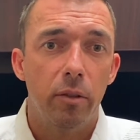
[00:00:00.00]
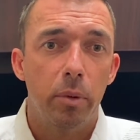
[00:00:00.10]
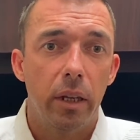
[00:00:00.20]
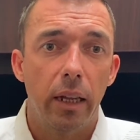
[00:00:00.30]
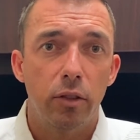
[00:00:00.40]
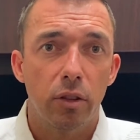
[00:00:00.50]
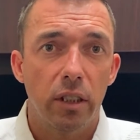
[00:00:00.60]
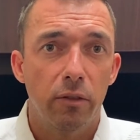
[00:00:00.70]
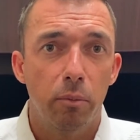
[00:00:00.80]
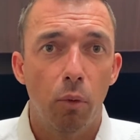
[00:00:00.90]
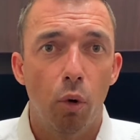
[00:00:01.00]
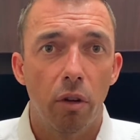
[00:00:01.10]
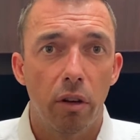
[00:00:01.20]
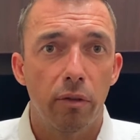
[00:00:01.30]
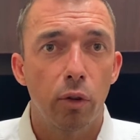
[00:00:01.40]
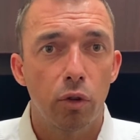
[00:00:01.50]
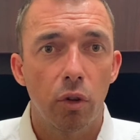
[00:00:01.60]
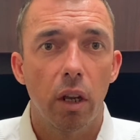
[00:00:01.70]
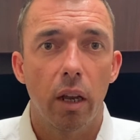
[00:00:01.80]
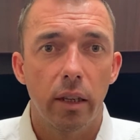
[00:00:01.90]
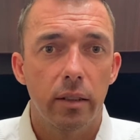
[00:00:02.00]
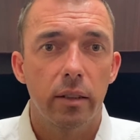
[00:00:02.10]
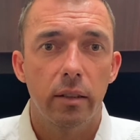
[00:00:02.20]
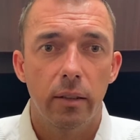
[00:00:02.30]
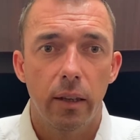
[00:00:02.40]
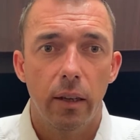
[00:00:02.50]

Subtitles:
the potential is even more than I first realised, and